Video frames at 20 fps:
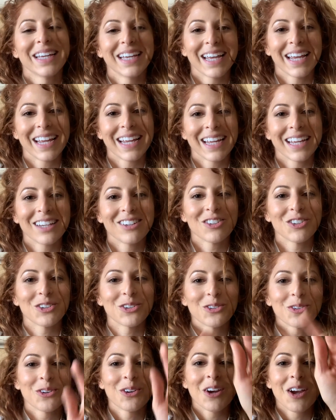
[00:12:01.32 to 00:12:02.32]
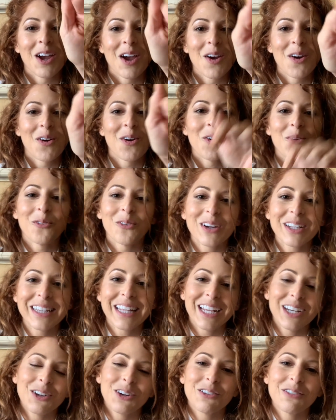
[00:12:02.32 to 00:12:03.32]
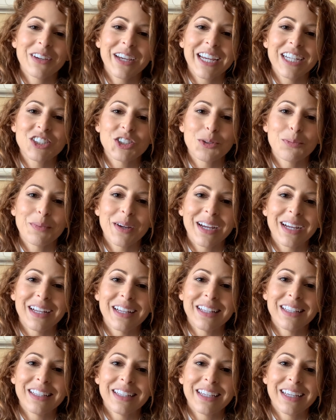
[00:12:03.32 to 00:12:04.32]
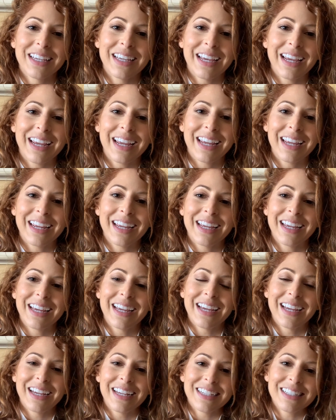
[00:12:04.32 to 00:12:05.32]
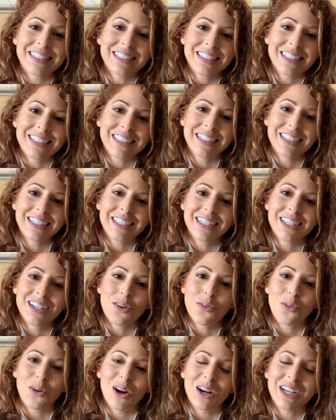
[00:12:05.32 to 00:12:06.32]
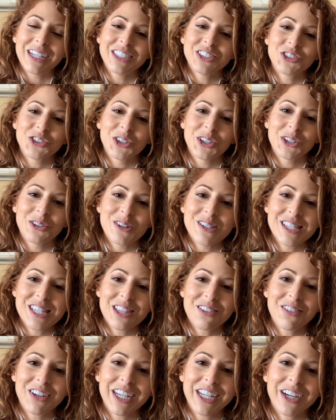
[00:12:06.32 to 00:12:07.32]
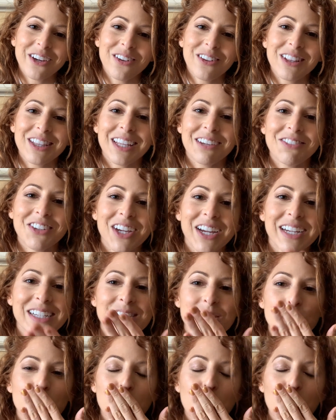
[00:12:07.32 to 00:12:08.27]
and you ring that notification bell, and well, enjoy the rest of the video. Love you guys.